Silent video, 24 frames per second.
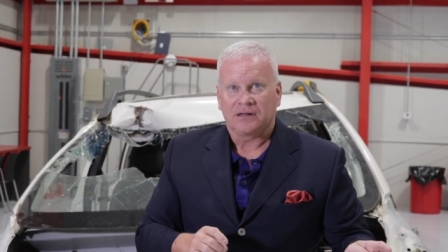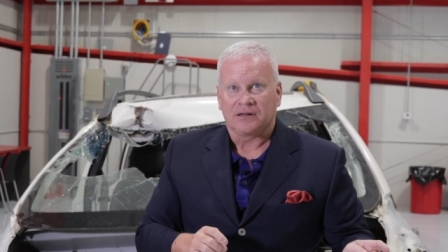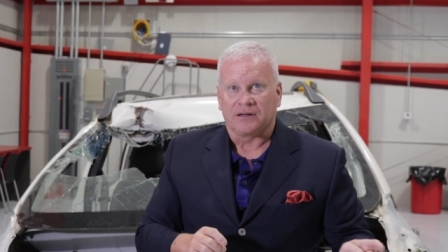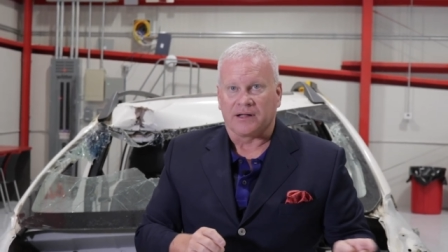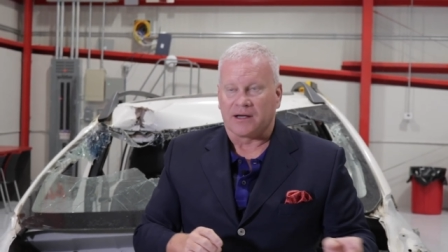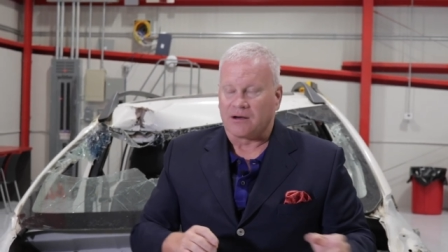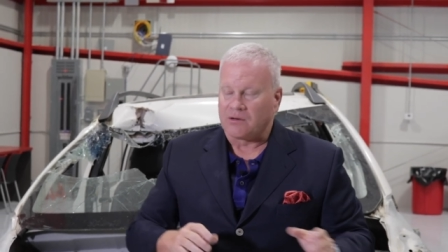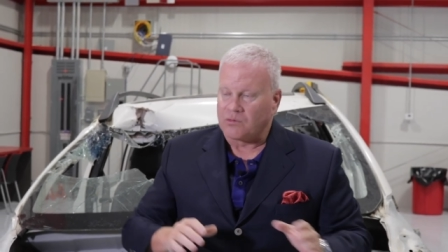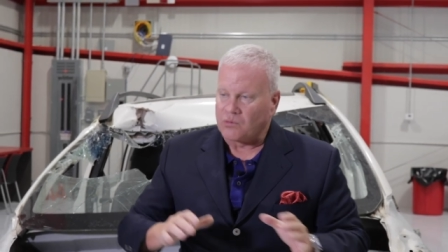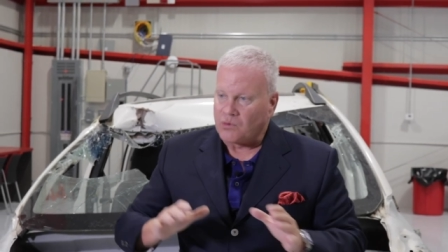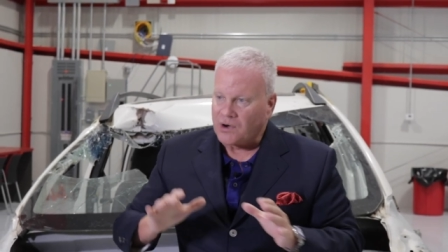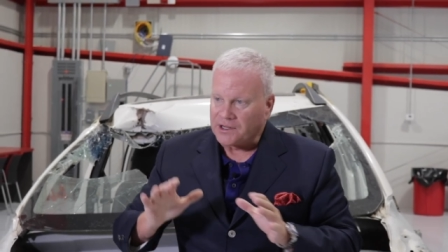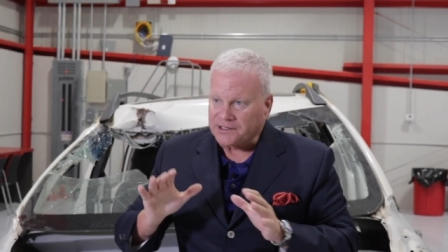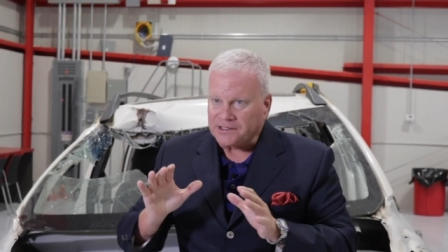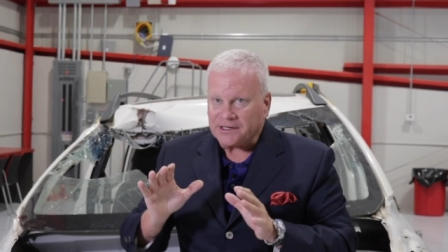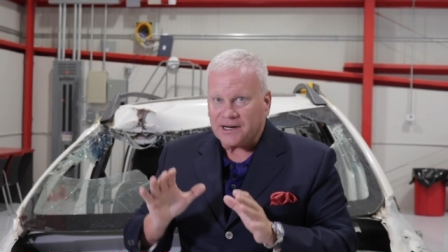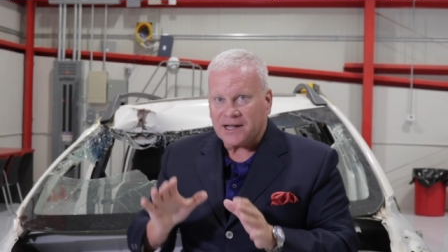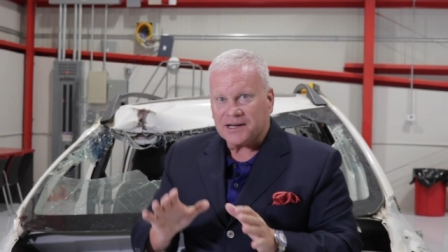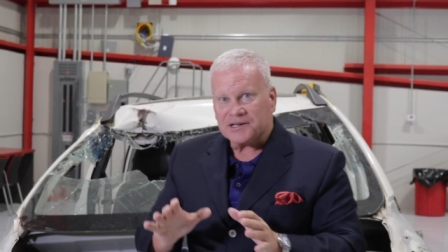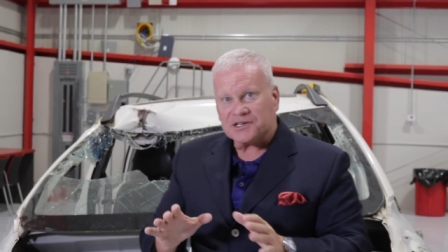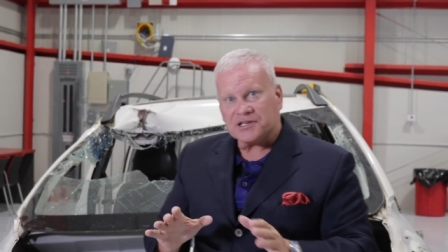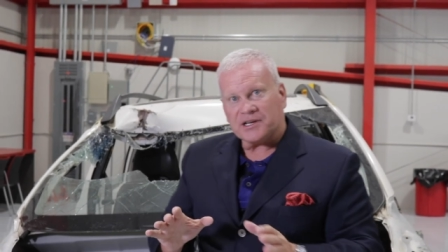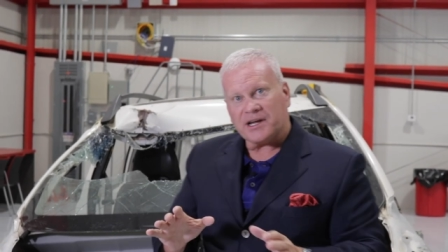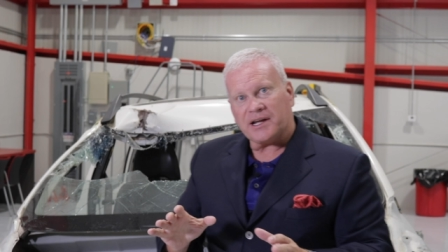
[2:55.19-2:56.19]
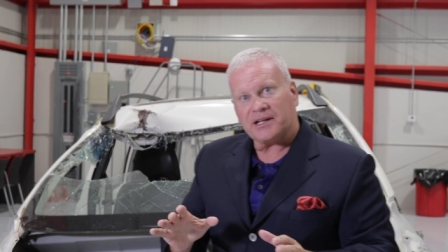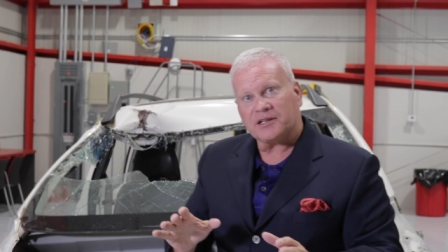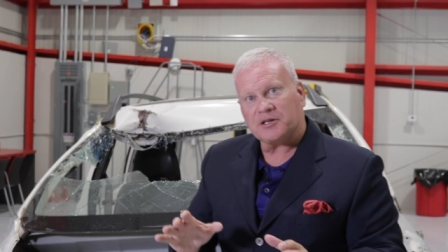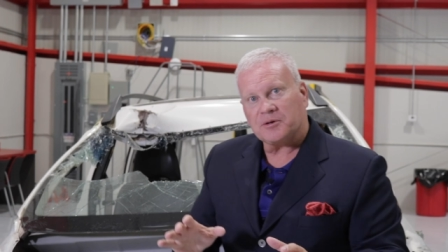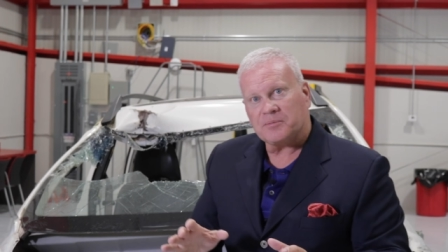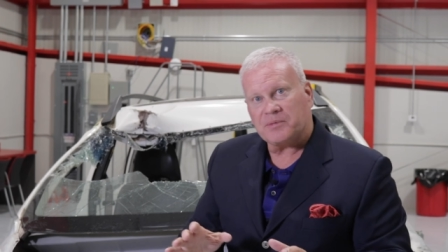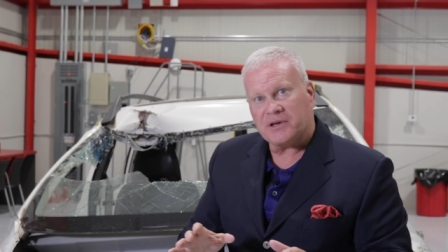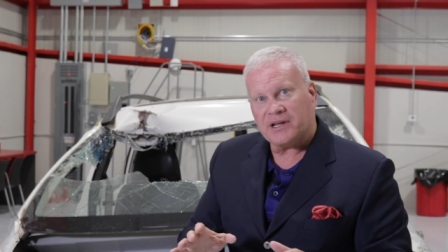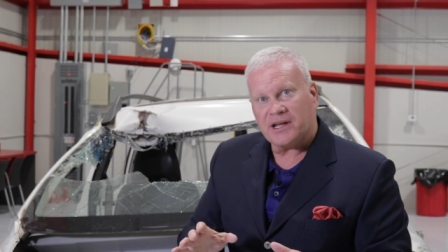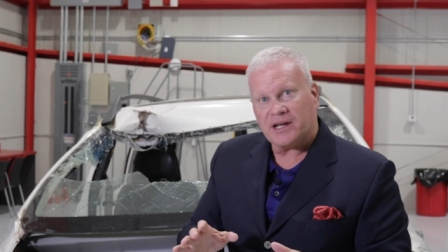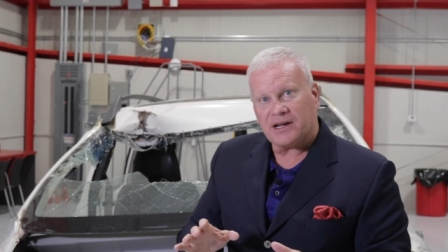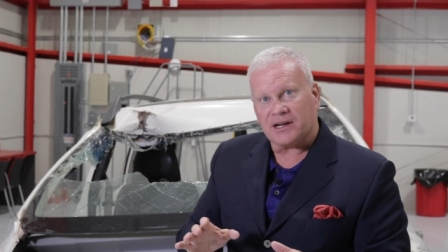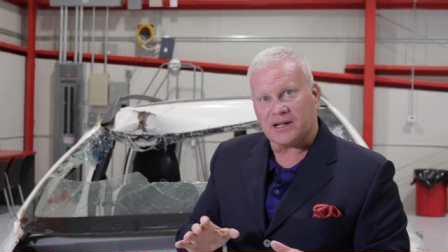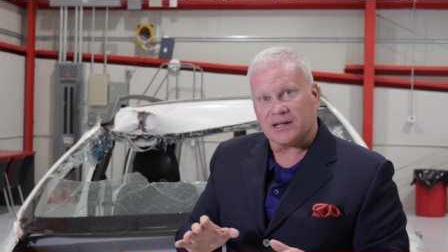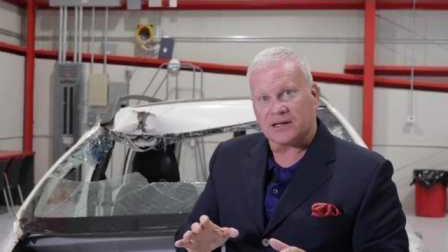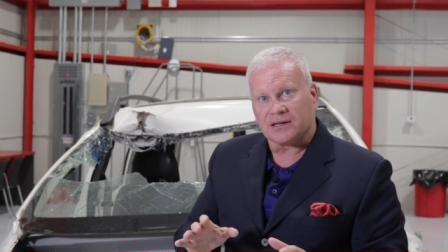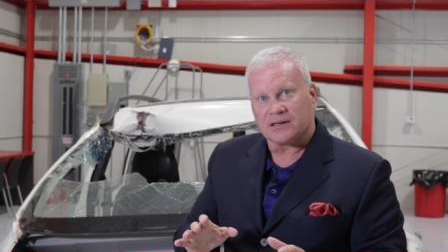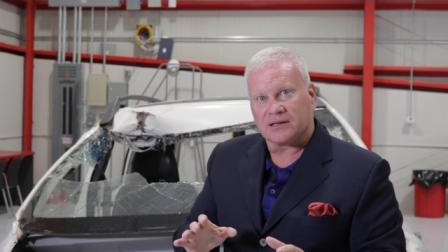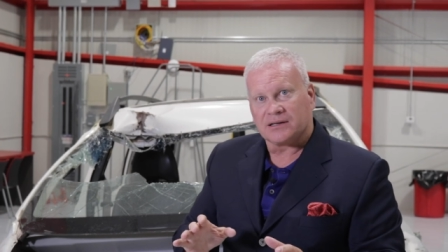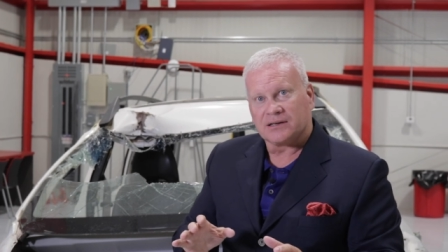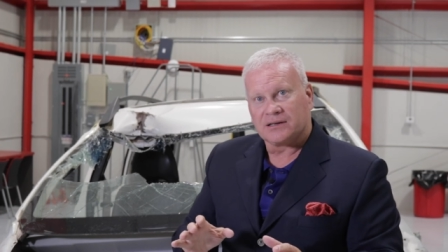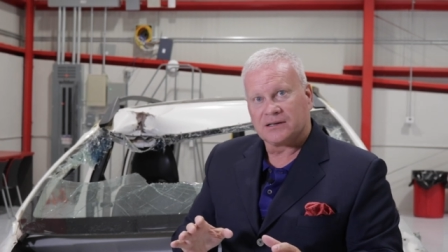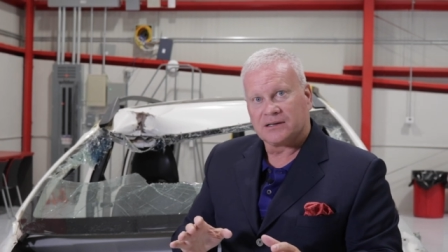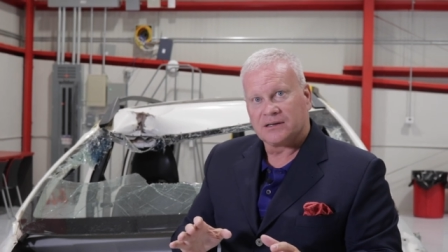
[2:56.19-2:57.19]
Now, what did I say at the beginning?
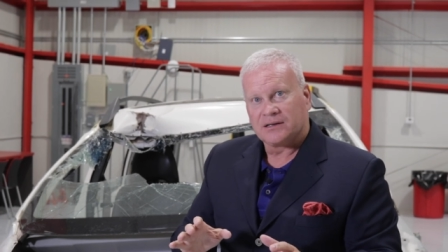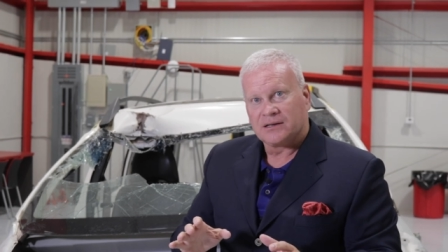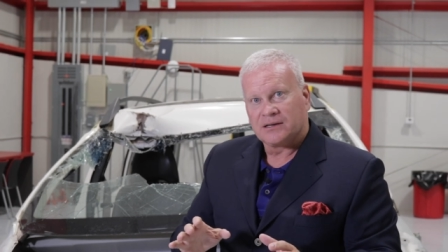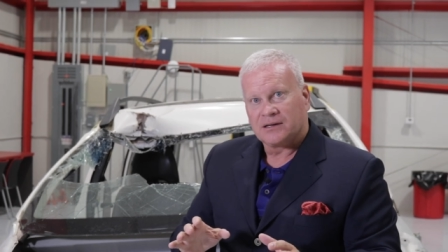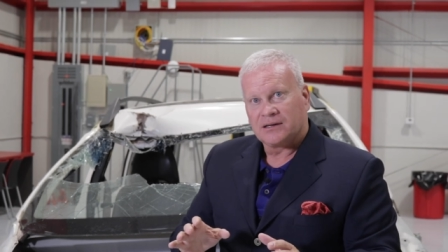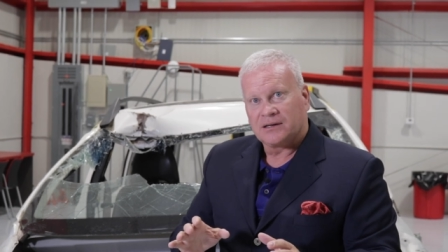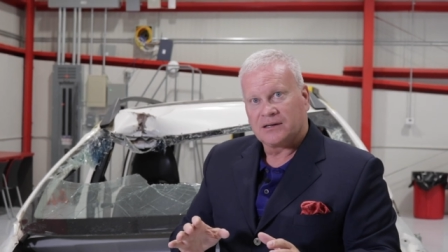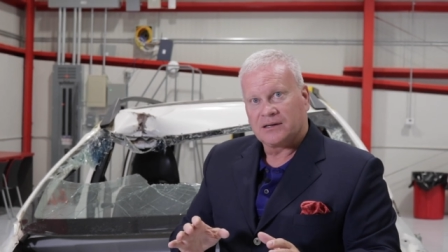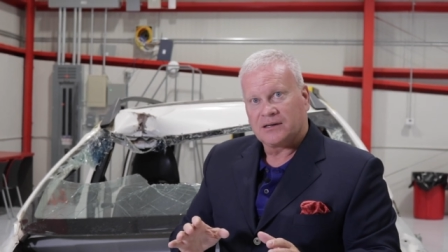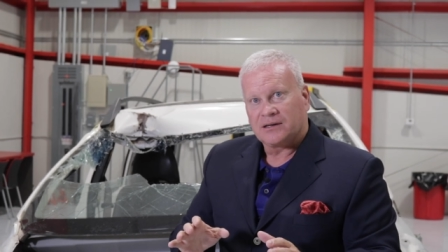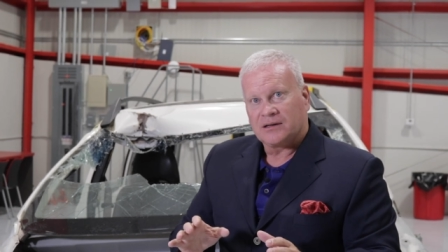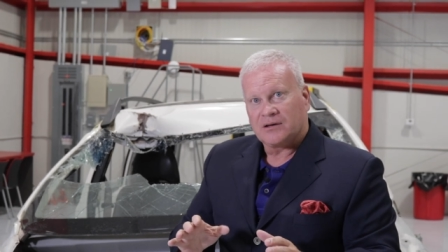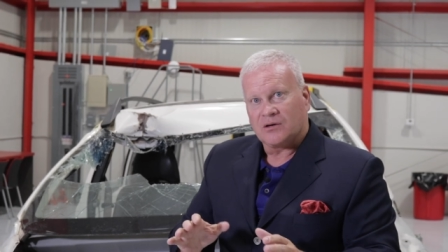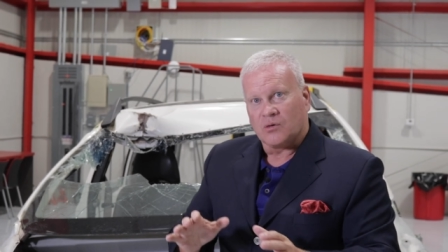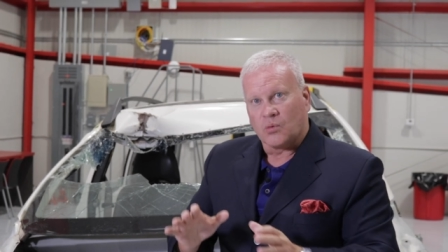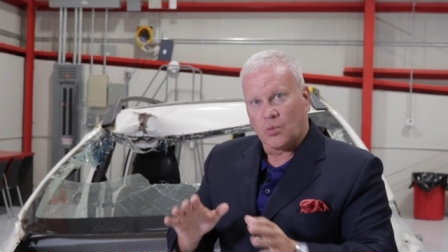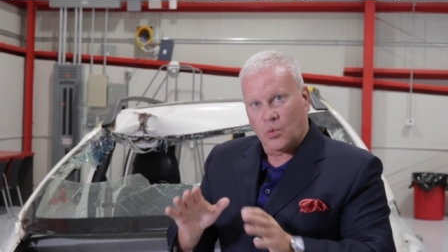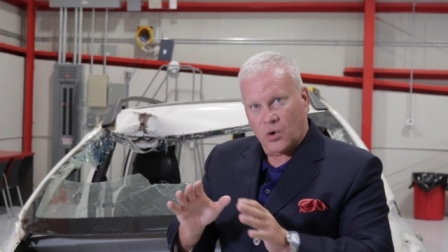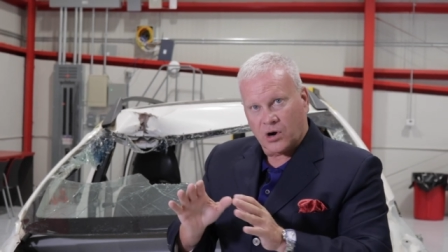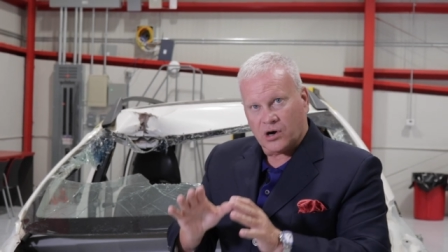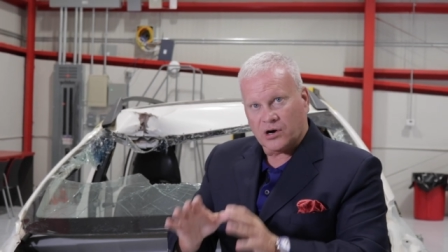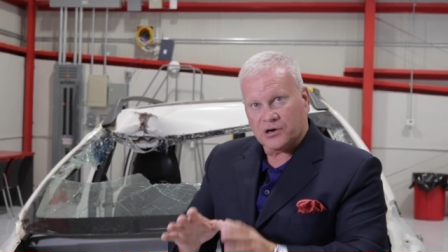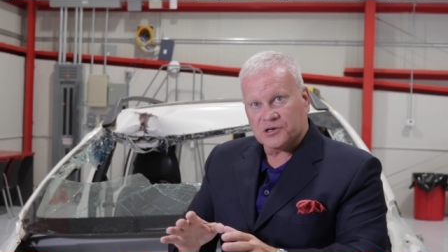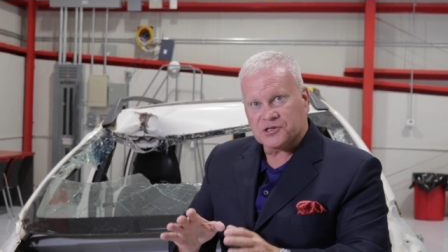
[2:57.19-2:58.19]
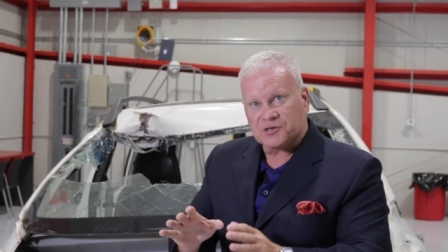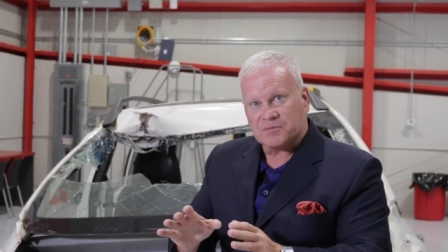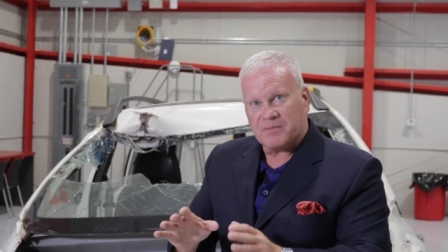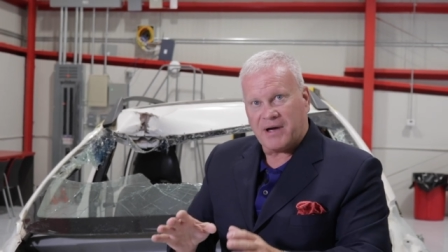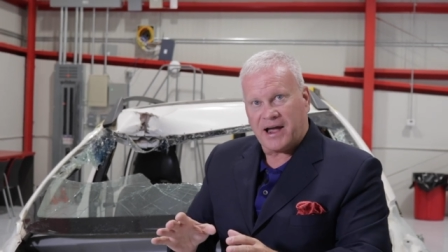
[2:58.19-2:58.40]
Words